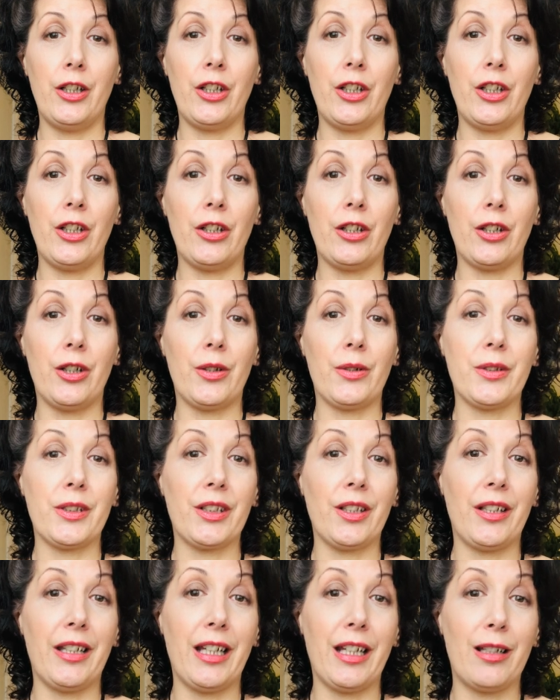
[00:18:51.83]
You know,
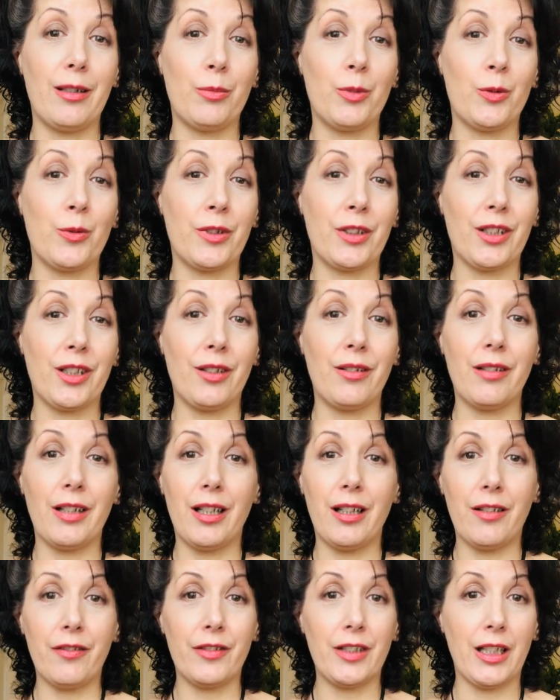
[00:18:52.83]
so the animals don't
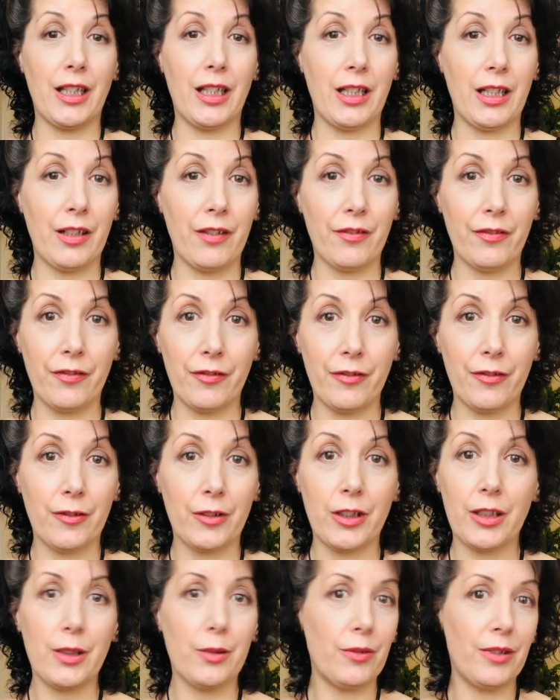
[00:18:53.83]
have to have,
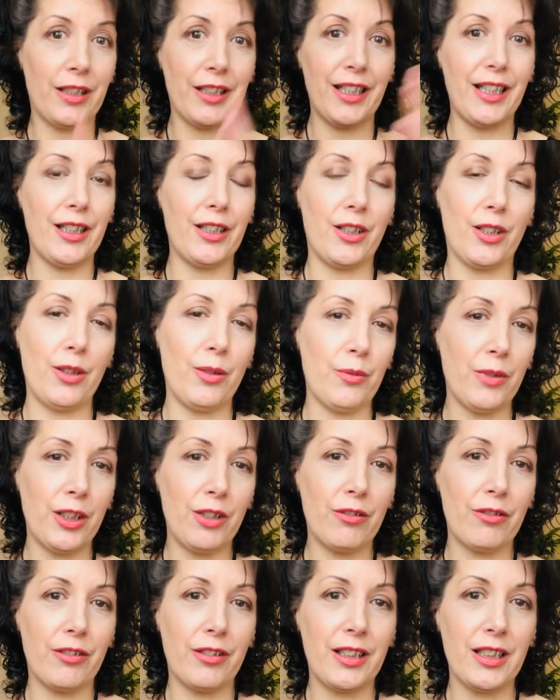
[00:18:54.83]
because again, you know, when
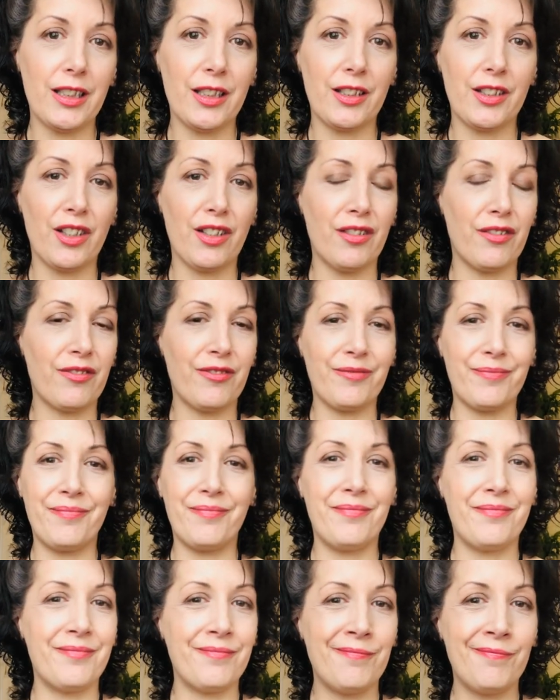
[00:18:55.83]
you're on this stuff,
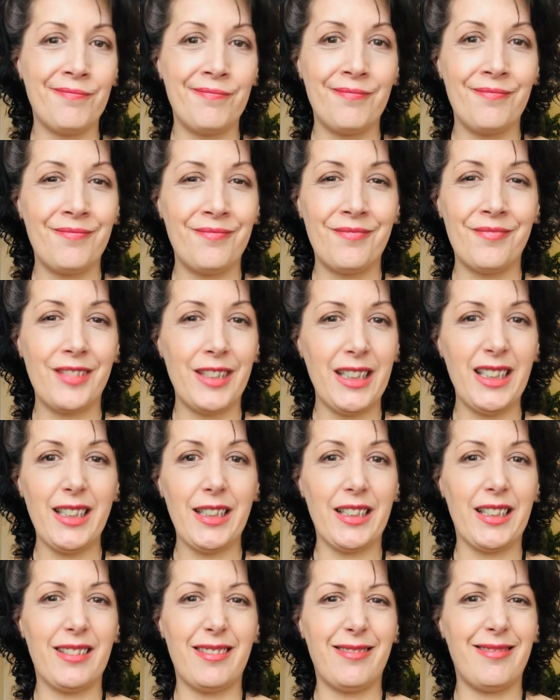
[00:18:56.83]
you
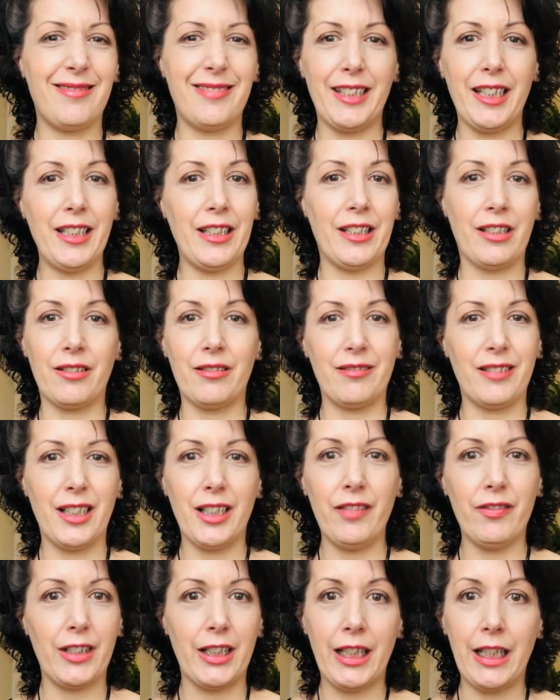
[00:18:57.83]
don't, you know, I
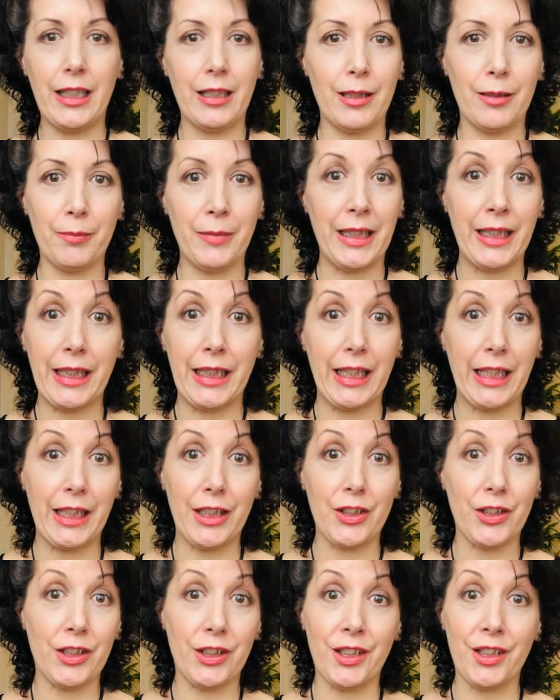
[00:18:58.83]
haven't needed
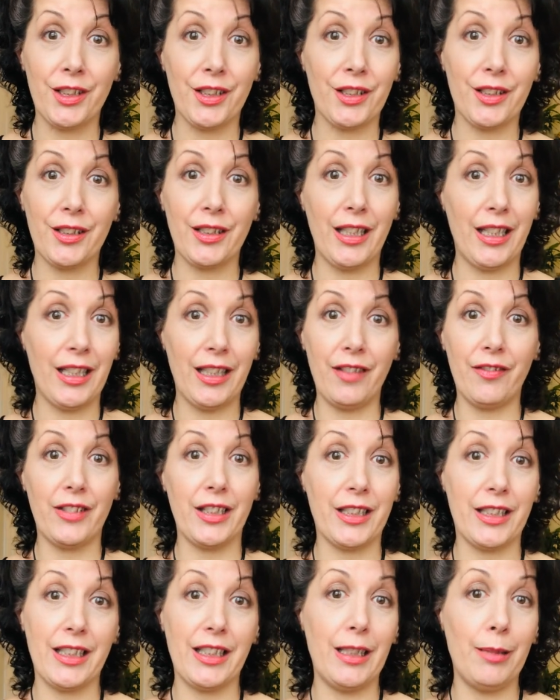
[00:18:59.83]
medications. I haven't
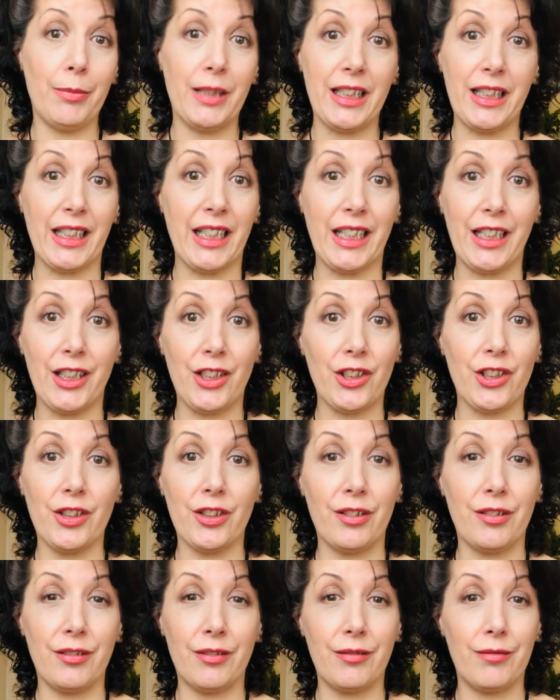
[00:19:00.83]
had any medication,
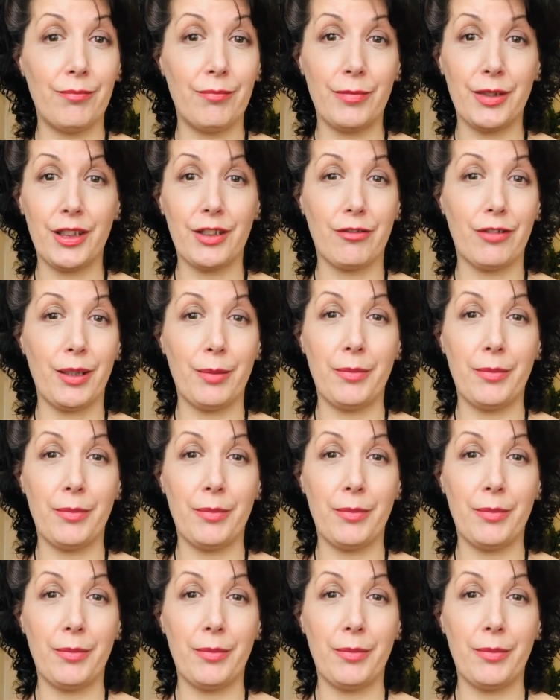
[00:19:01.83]
prescribed